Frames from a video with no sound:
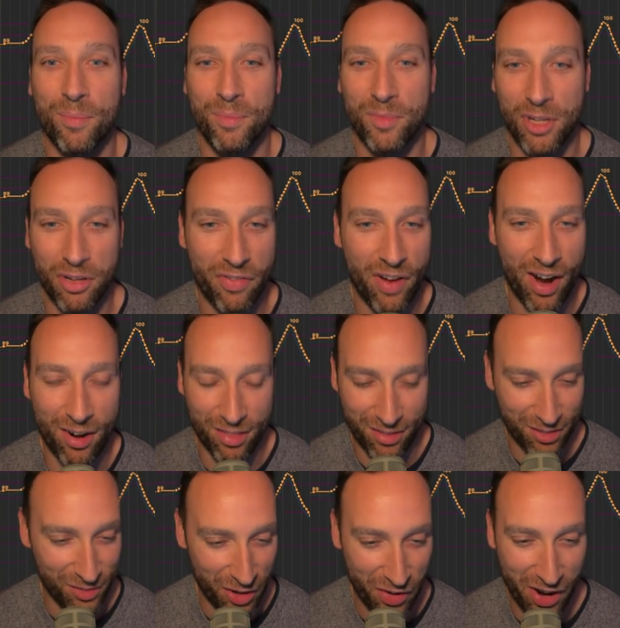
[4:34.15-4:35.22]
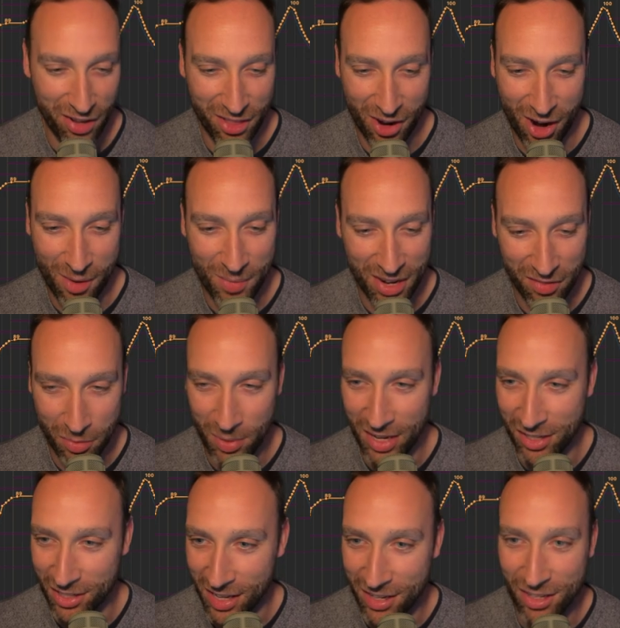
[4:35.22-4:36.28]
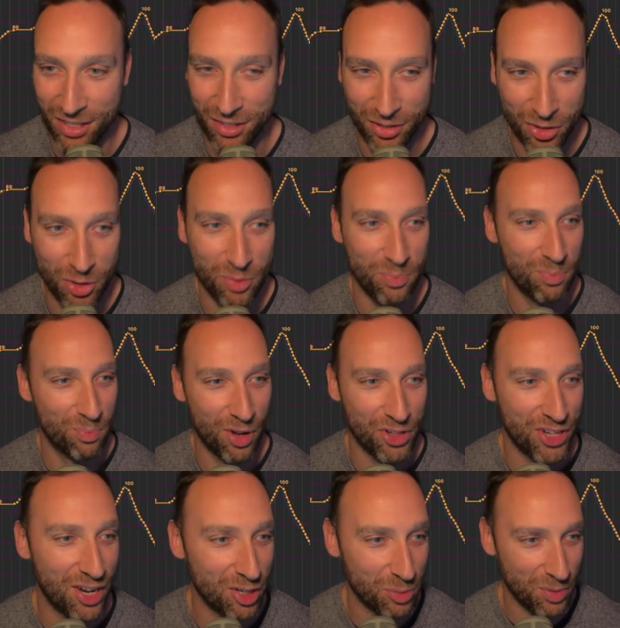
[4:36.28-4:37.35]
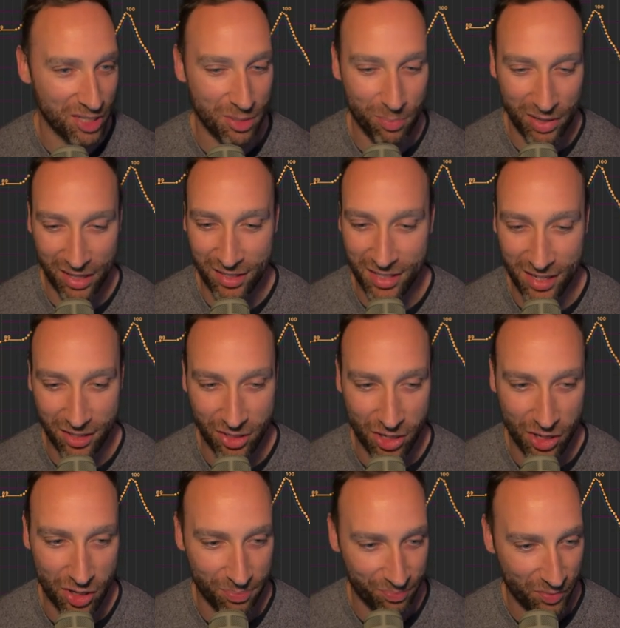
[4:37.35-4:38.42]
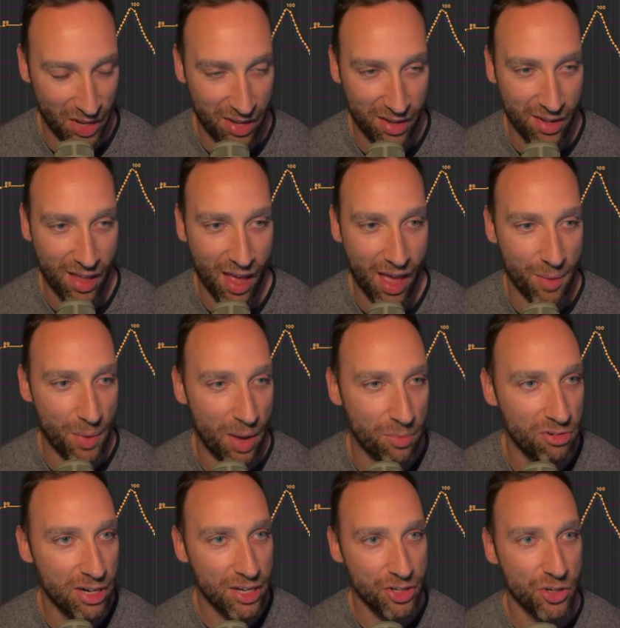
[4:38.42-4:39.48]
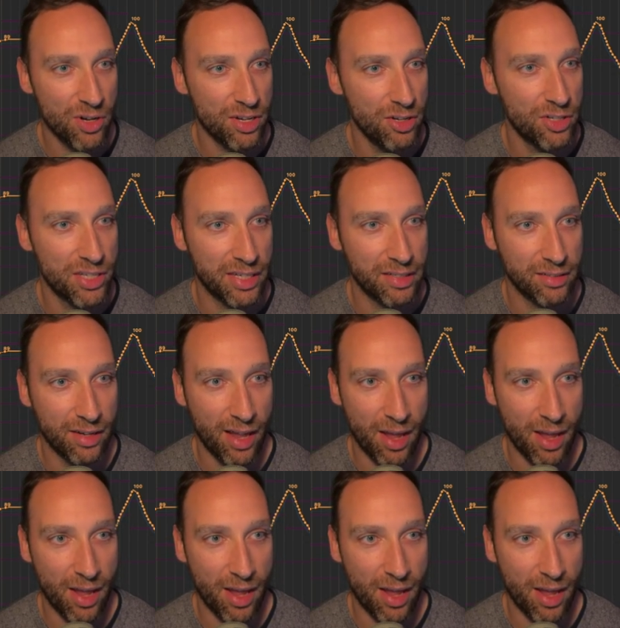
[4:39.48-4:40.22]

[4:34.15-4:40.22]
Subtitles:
you've heard the harmony of the piece. It doesn't do much else, but simplicity is good. I'm really enjoying using